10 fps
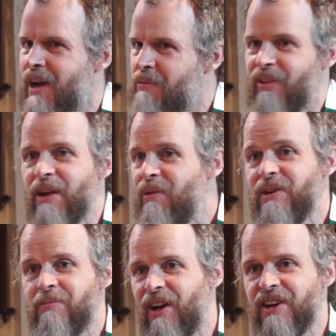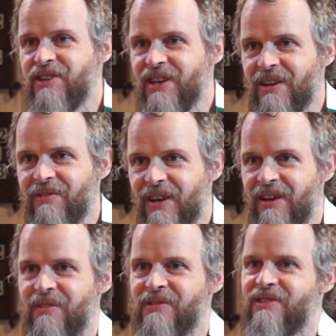but they weren't obliged to give
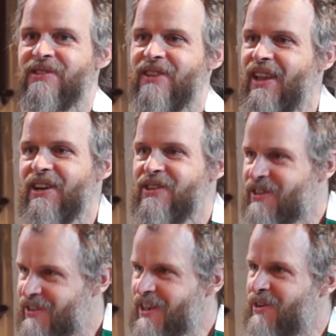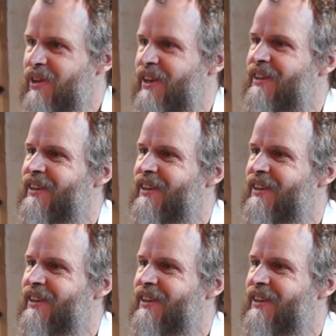gifts, so they could just sit on it.